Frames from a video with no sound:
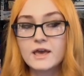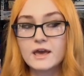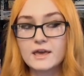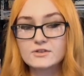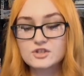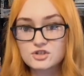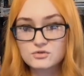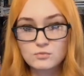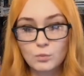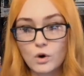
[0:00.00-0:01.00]
is
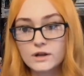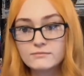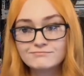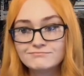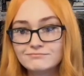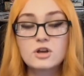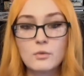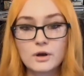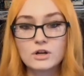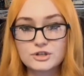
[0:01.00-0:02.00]
1
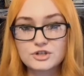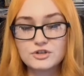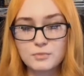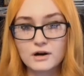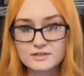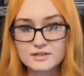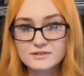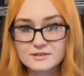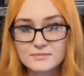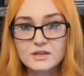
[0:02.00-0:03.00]
going on to 2
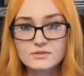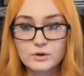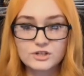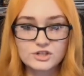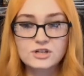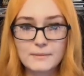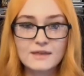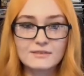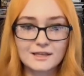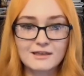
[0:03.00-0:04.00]
bosses, which I'm
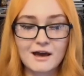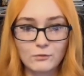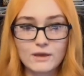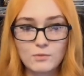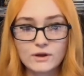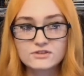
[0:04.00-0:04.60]
at like the halfway point.